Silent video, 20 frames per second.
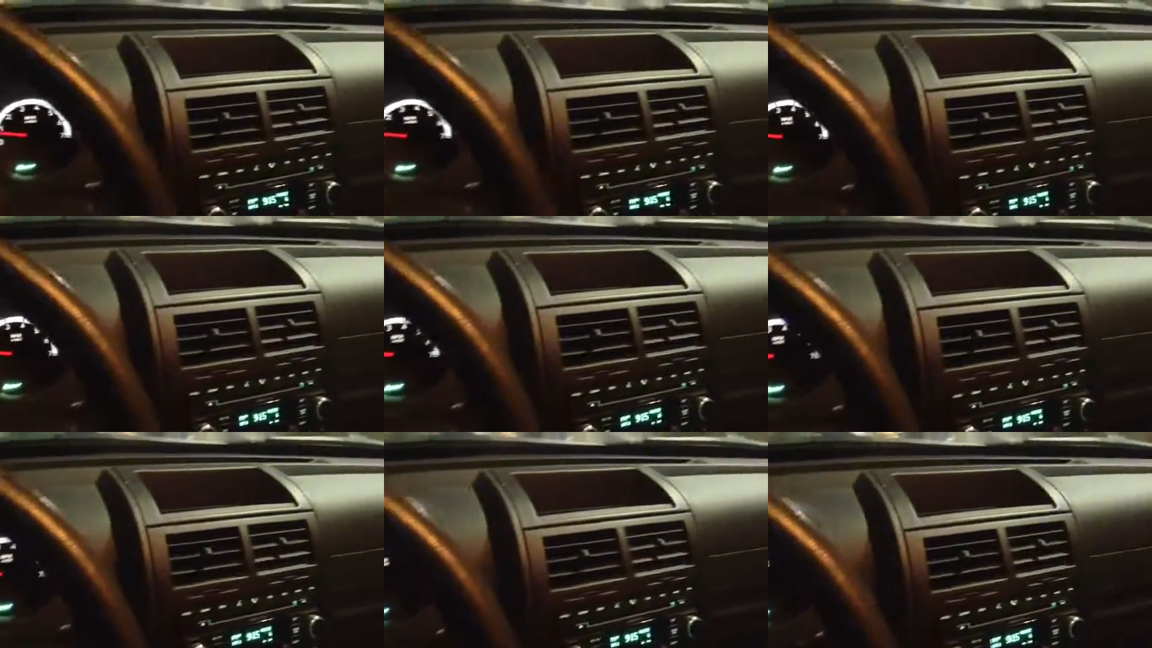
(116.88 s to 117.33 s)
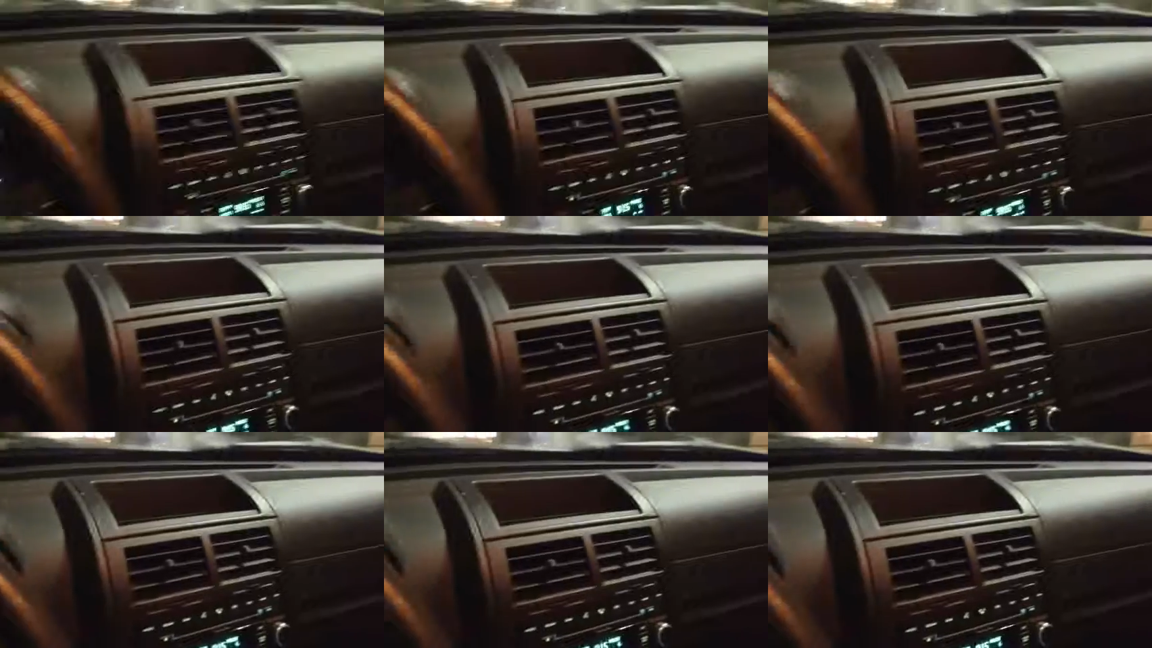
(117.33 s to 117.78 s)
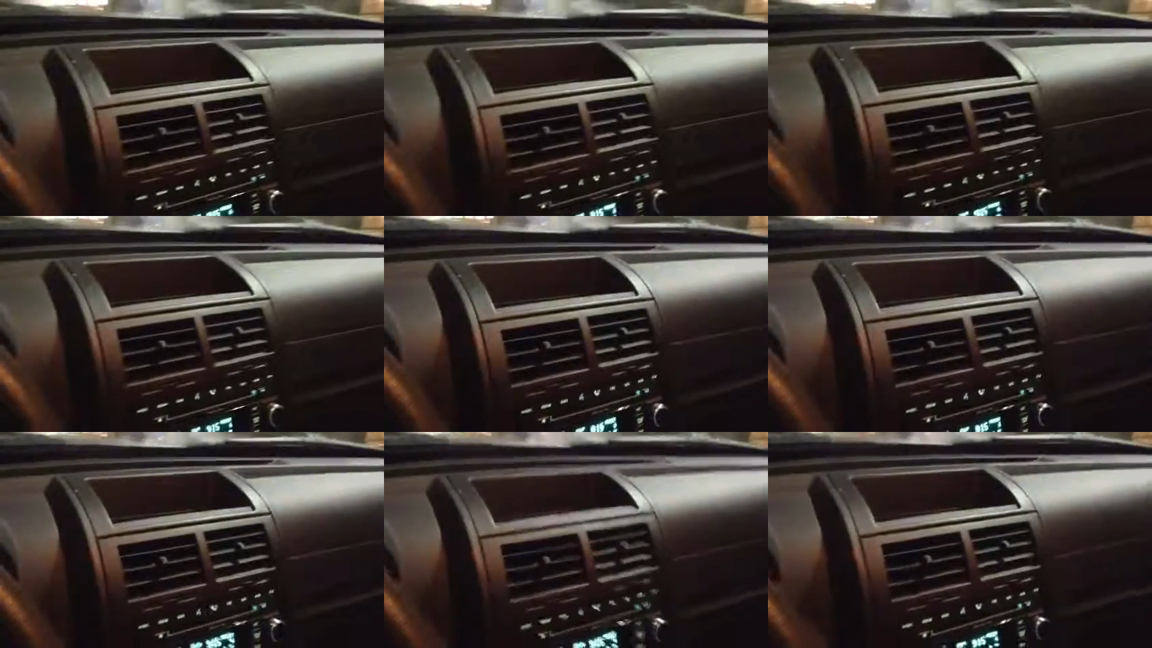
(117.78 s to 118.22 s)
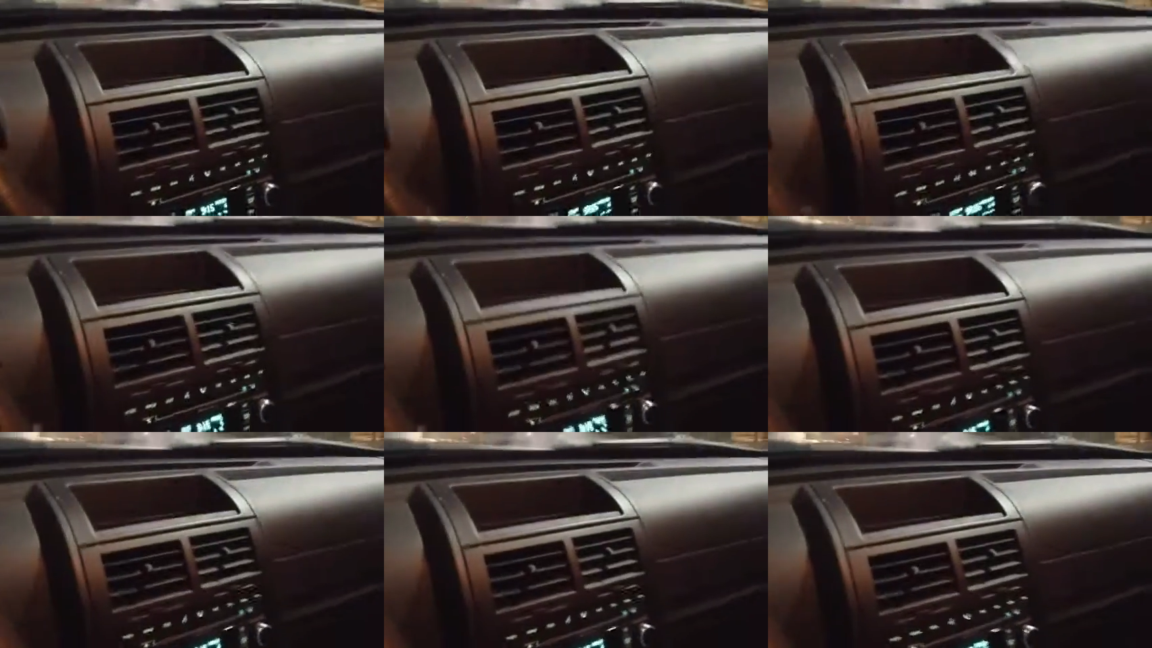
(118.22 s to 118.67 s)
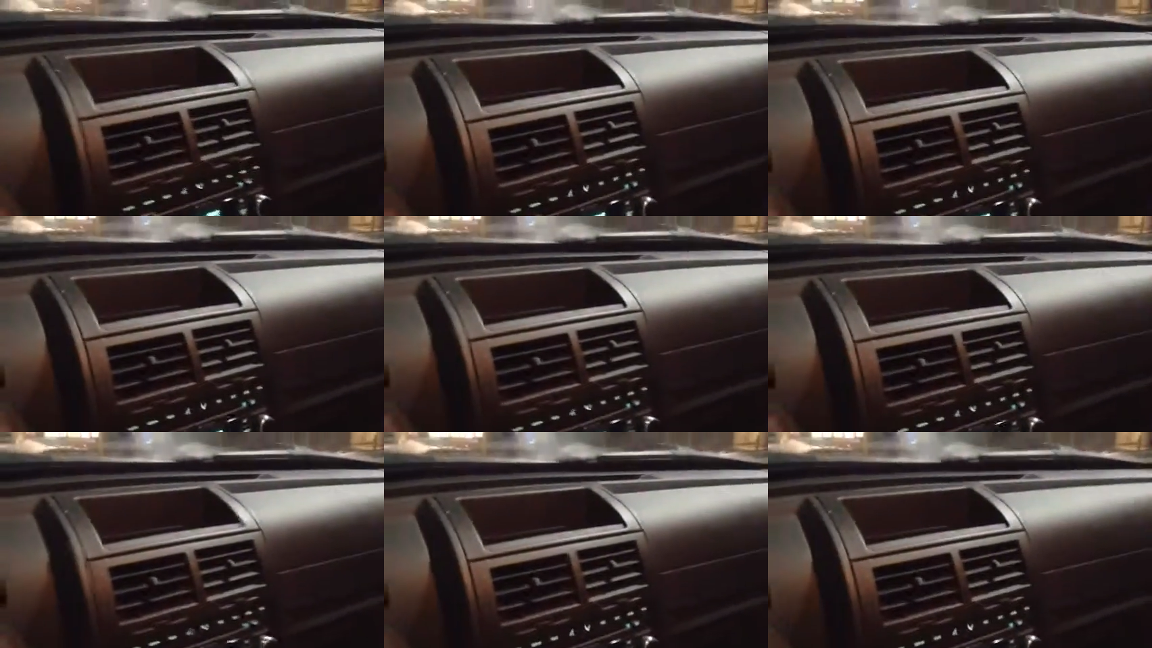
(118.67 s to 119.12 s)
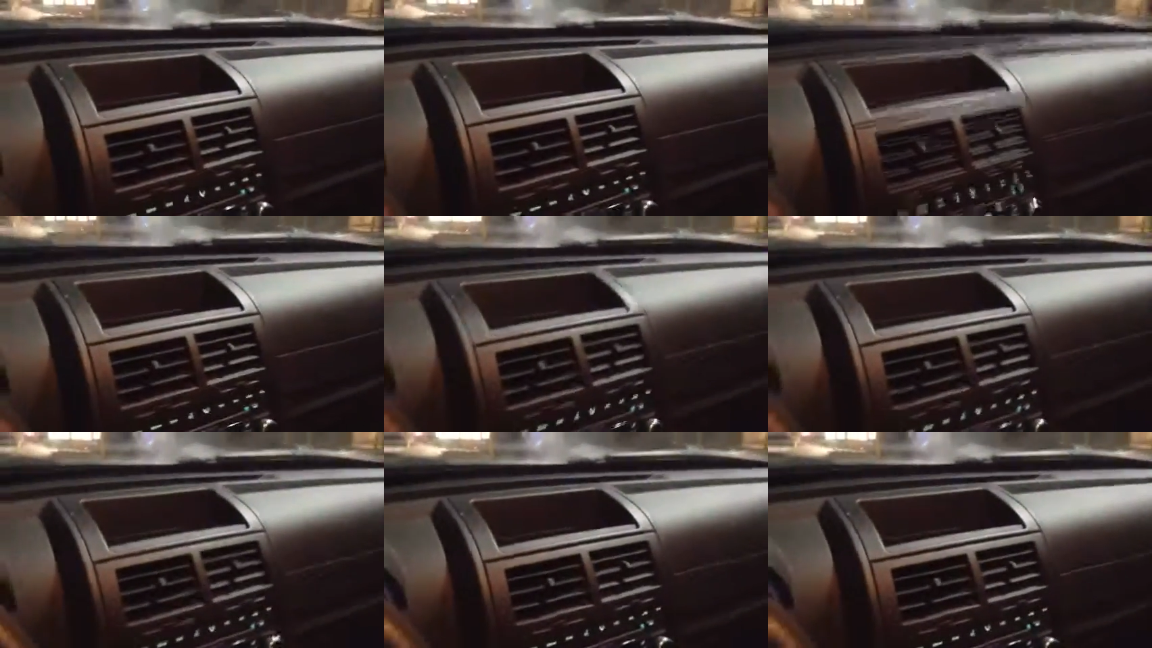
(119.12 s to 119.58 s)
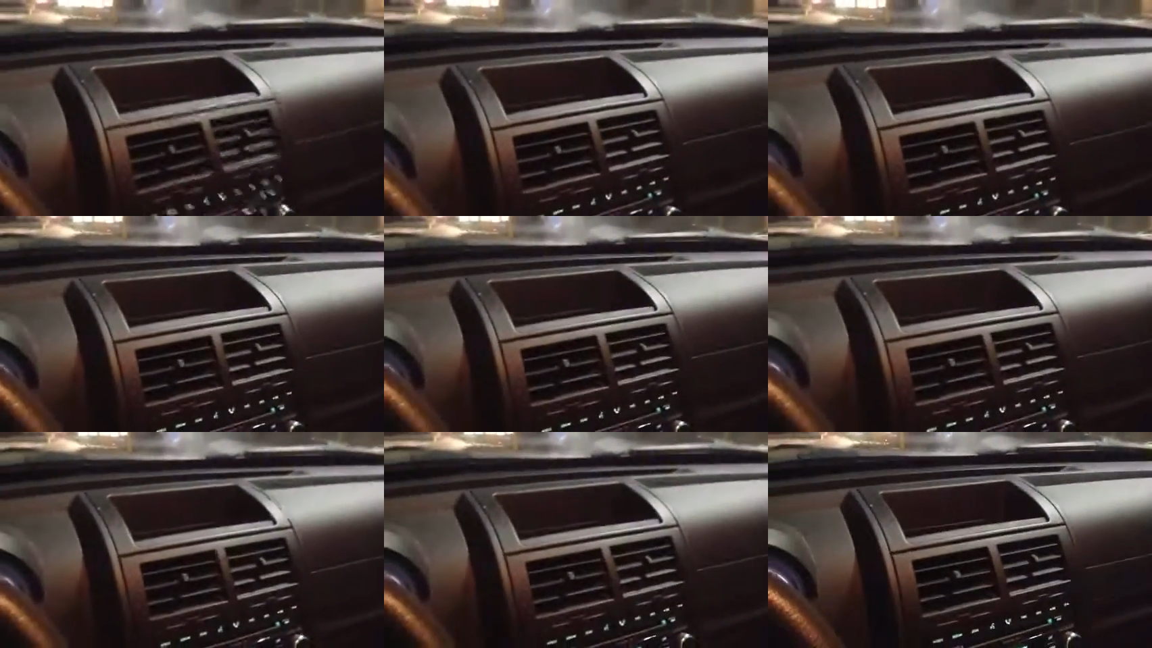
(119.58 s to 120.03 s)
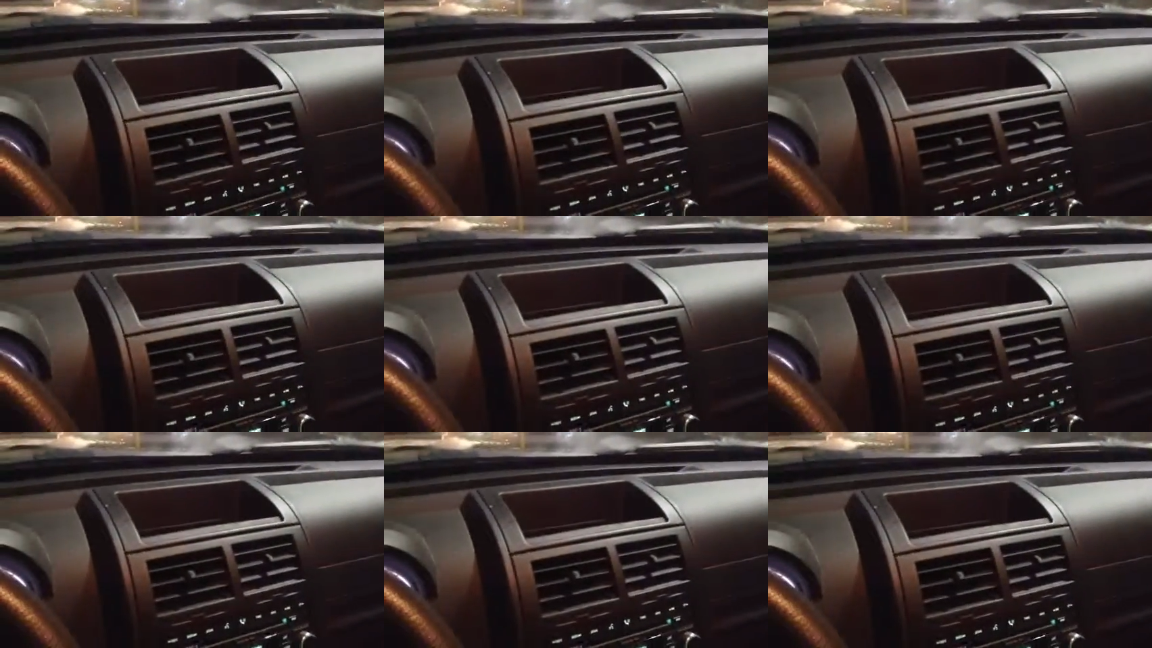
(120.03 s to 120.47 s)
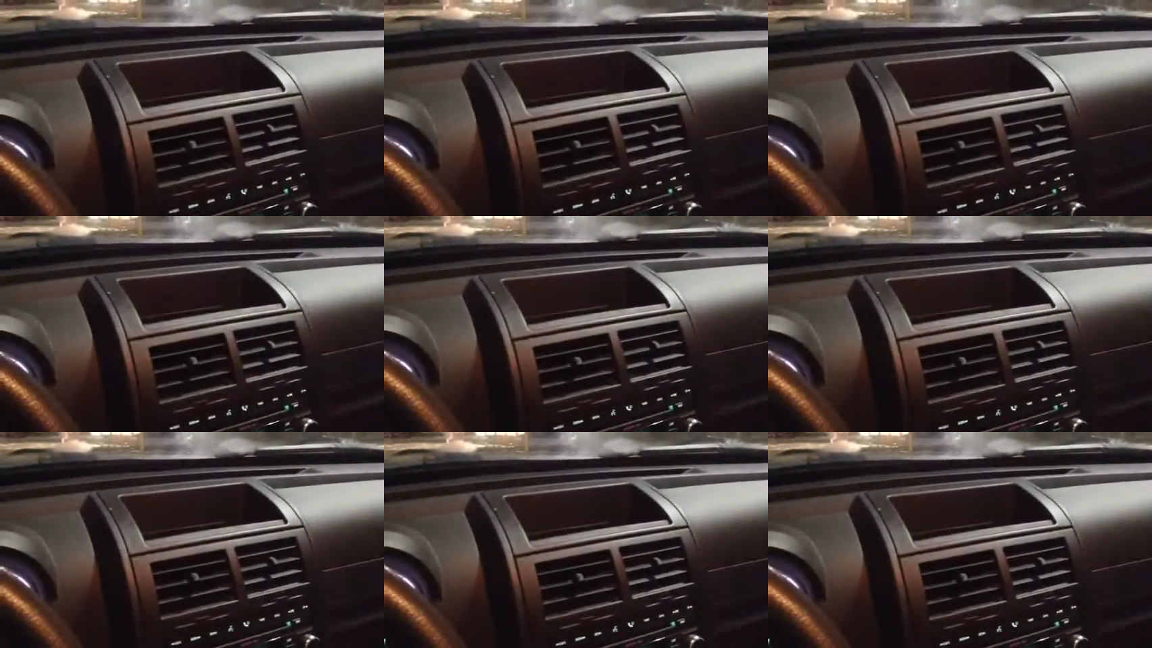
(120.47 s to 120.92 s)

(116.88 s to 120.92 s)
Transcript: [unreadable: no face in view]